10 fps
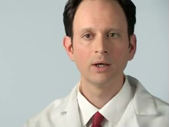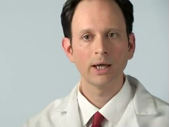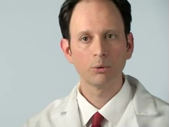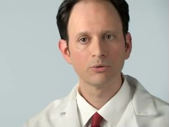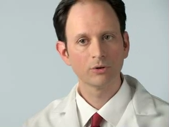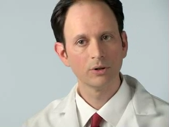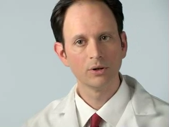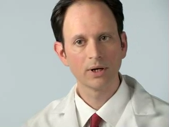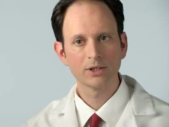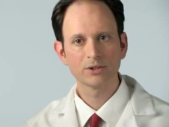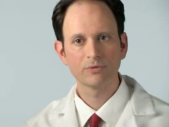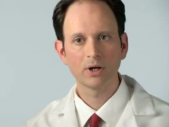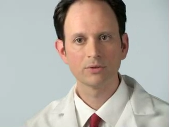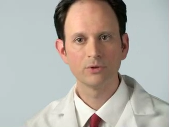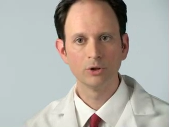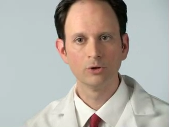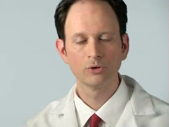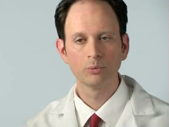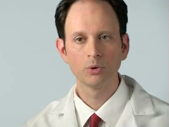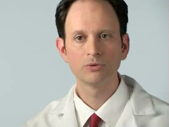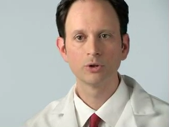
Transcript: However, in the last five years, we've